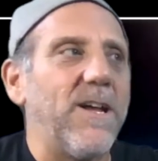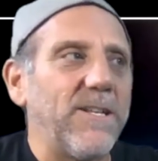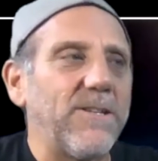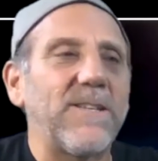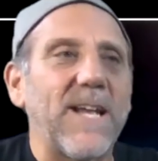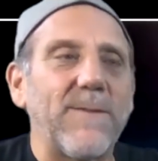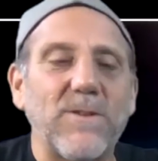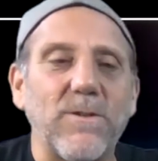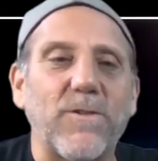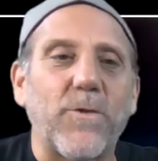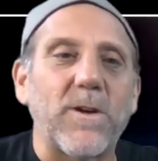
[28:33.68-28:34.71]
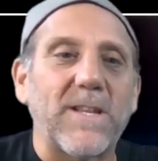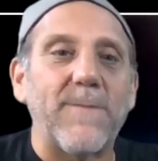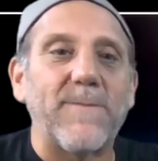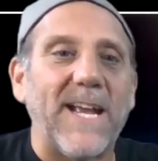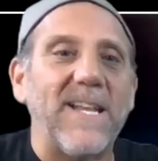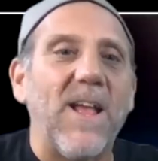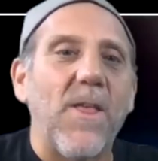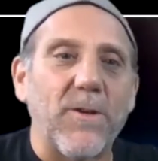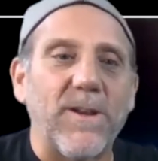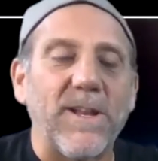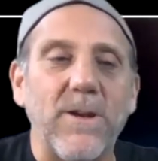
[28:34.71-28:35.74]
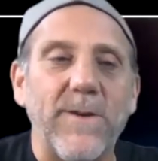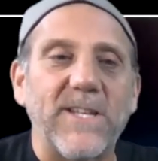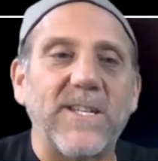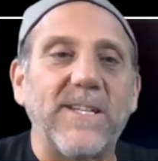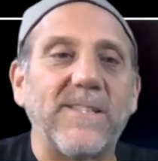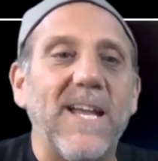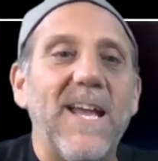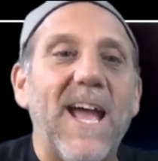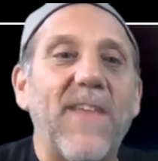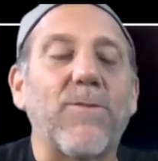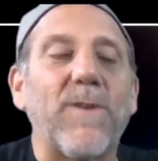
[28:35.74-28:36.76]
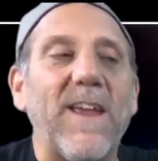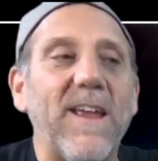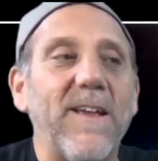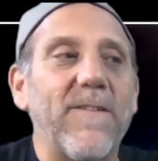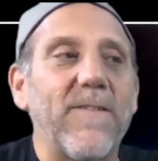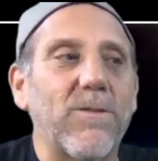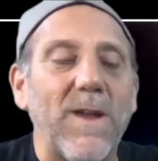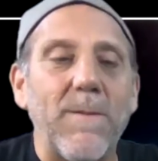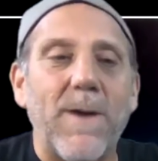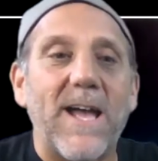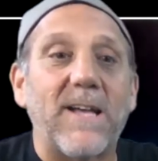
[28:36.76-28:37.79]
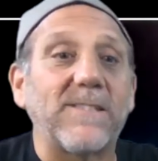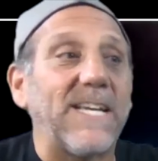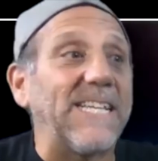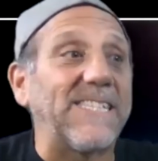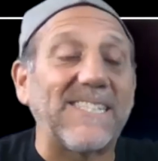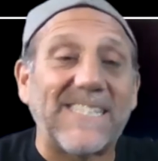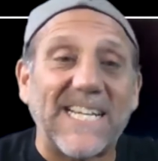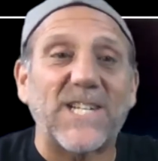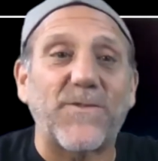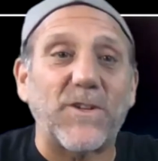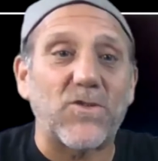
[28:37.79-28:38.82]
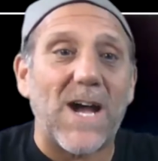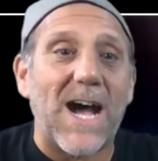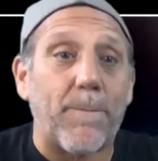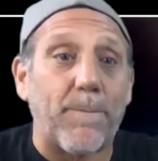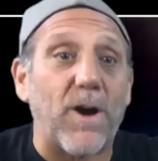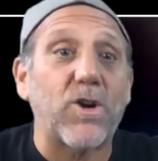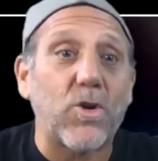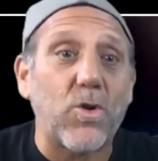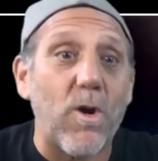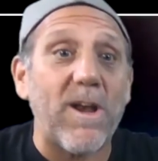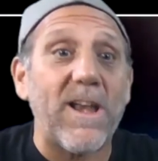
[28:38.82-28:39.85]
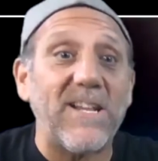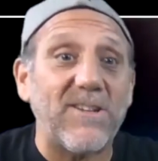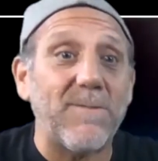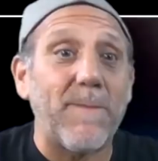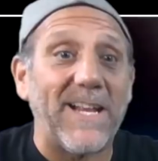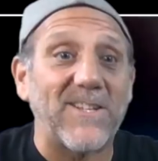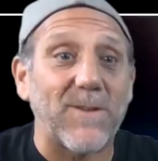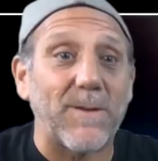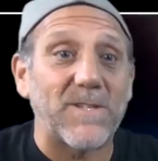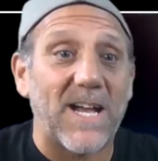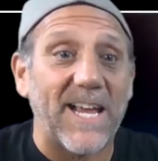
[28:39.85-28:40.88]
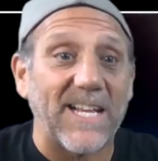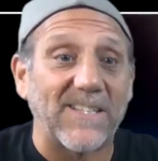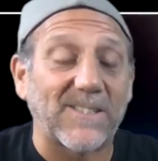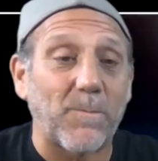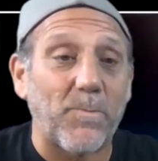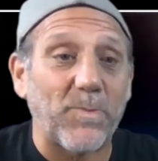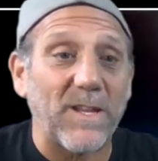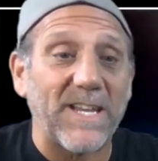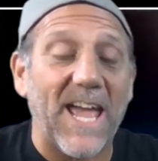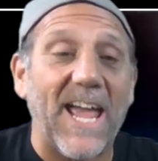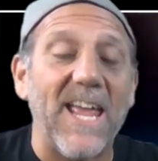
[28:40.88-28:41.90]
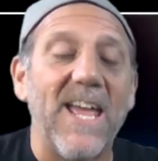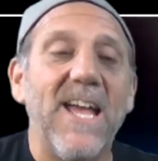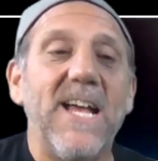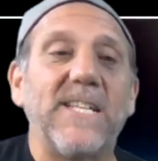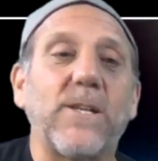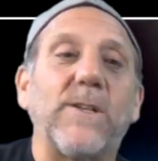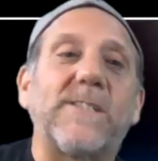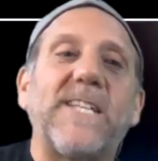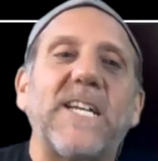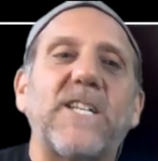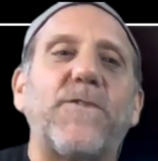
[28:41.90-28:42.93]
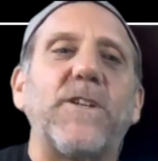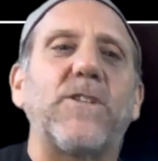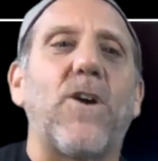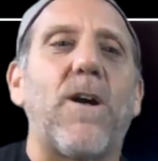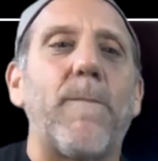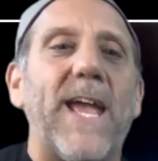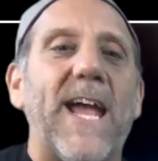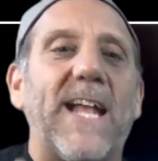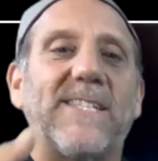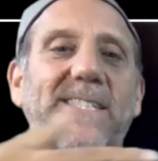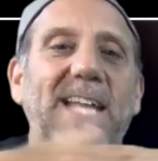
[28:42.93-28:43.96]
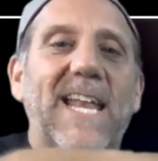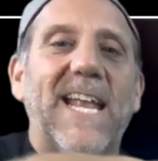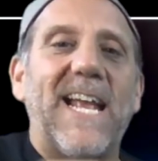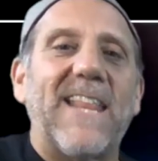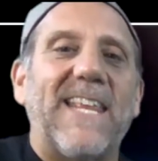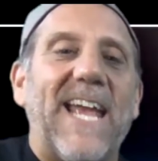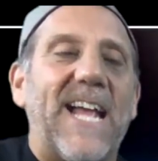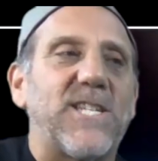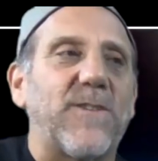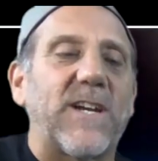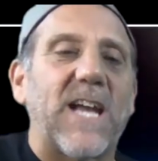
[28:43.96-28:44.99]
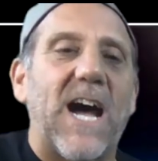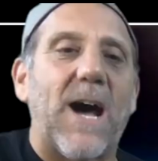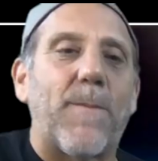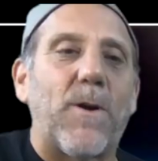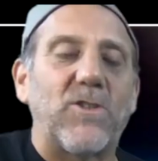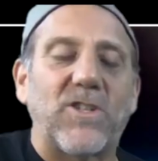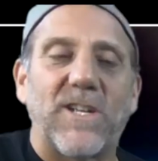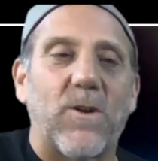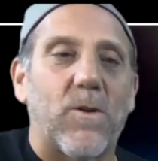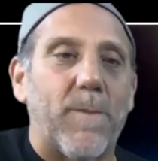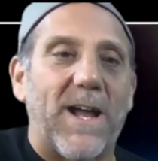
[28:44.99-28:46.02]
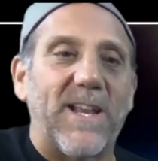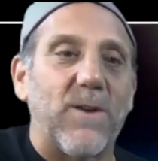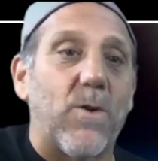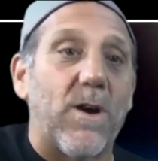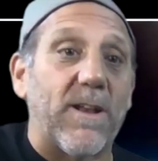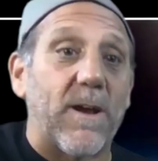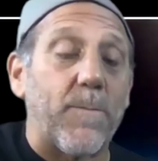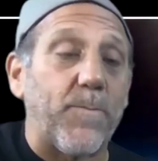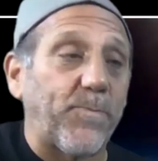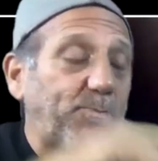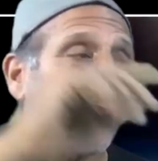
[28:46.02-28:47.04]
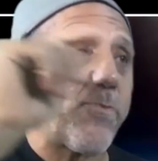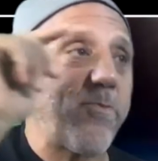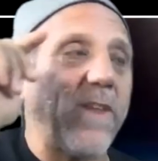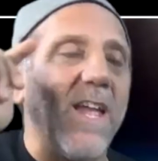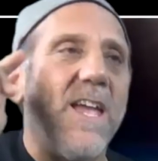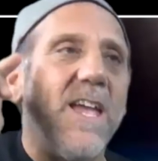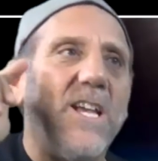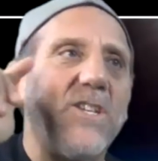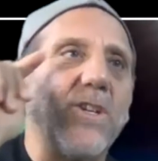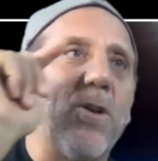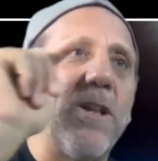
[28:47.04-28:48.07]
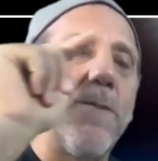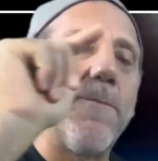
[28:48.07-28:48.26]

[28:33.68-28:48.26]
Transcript: 2 times 2 is 4 times 8, 32 inches. At 3 miles, it's a 6-foot drop, according to mainstream science. Okay. So a 6-foot tall man standing at the edge of a calm ocean or a body of water should only be